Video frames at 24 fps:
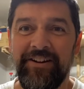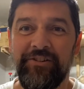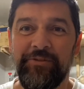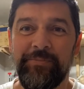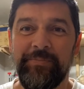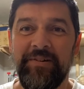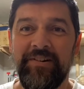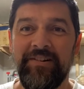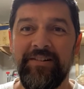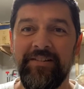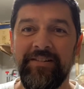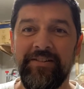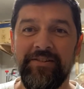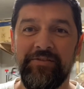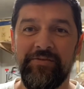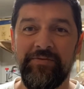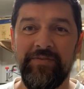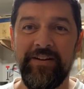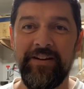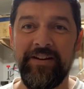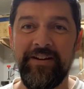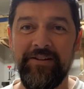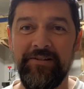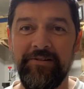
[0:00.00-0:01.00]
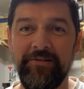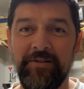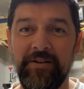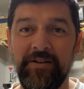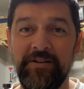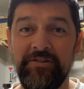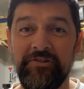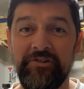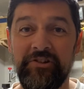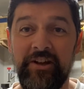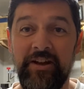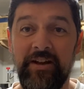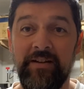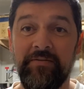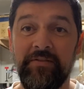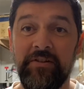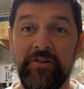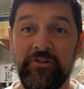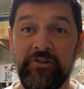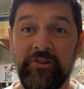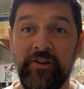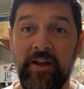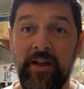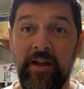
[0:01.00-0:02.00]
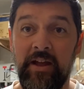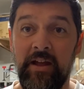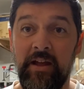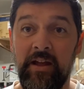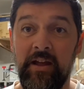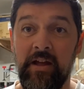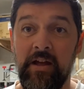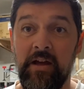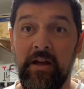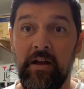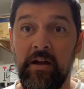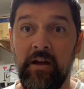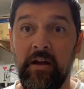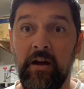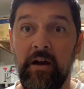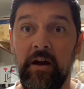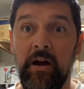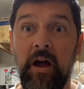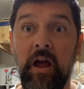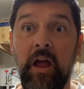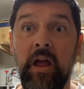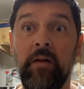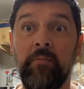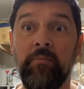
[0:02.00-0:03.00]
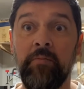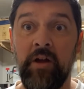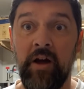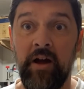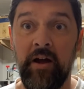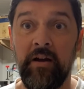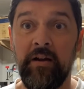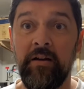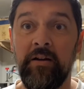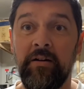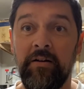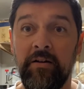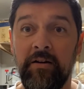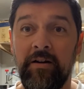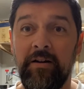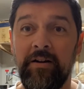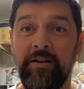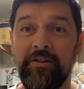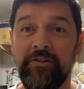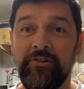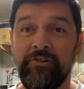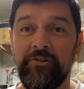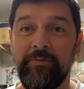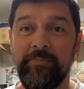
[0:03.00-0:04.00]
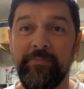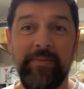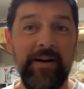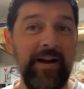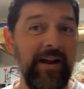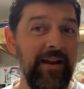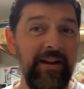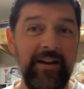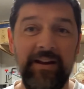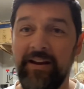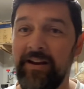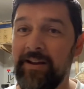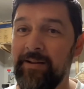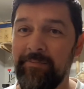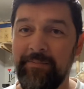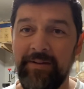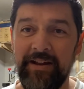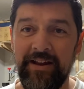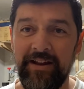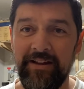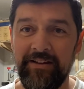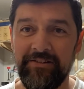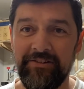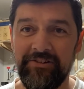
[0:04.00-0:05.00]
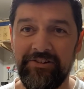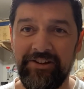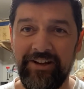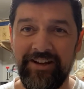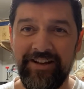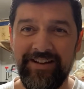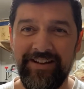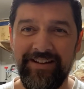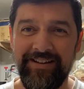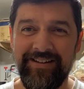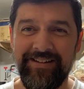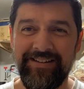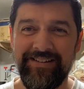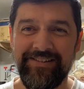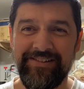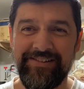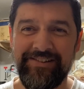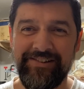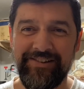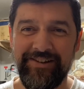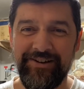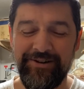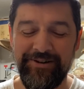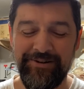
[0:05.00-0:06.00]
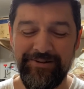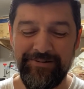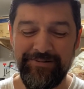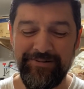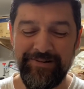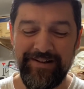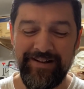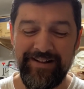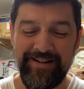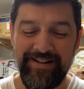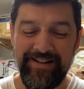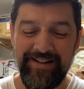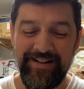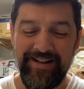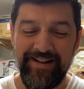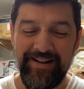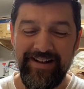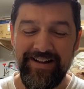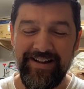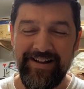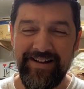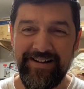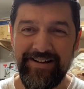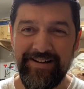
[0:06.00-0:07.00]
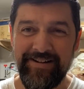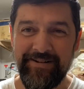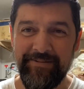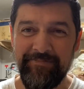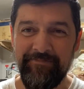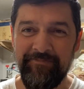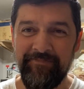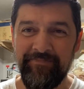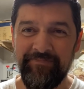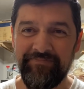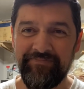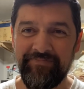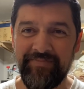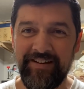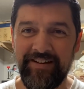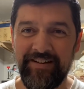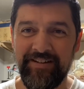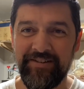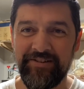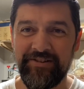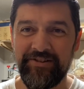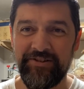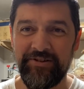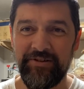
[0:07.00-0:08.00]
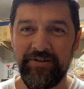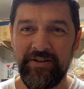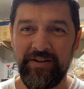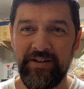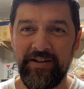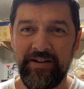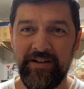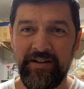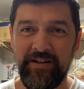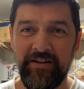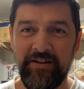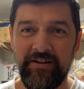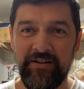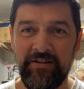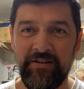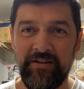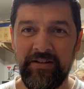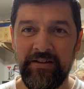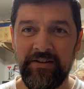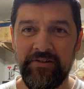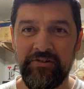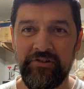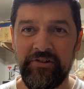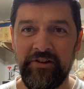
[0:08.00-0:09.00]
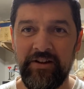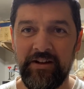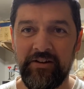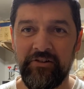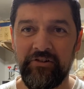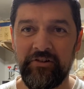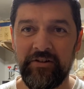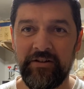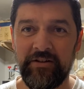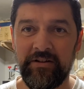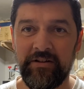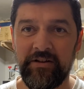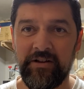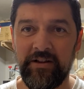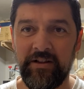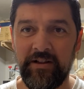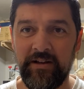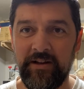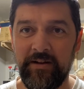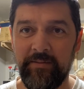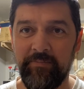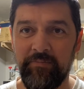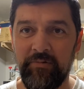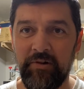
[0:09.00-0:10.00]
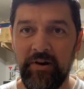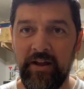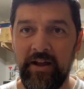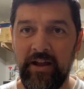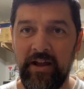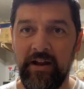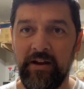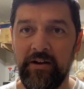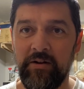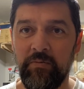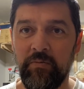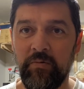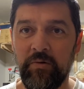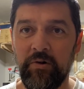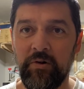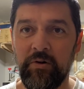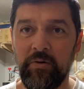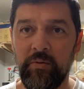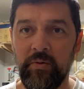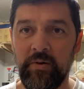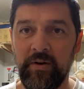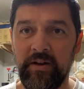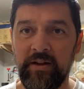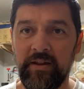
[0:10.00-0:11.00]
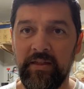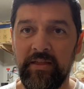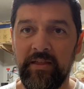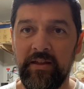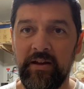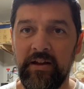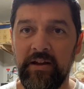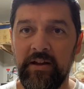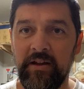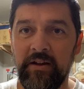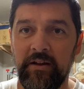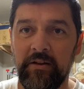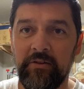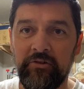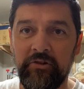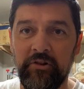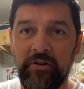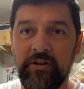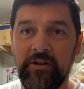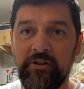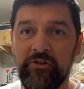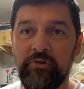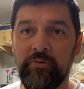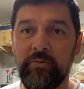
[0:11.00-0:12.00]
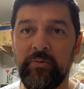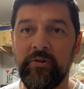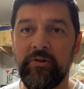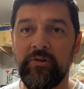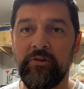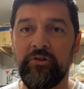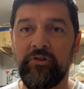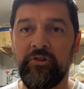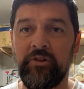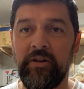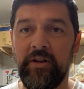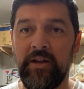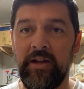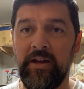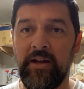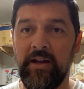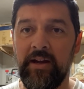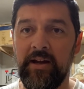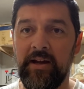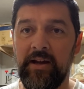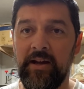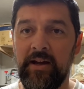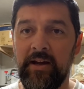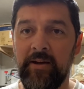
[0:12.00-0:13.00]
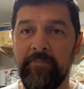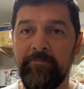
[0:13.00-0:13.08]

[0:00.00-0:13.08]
part of this video, I just have to say I am not an artist by any means. So I'll show you here in this next little clip what I had to work with. So this was the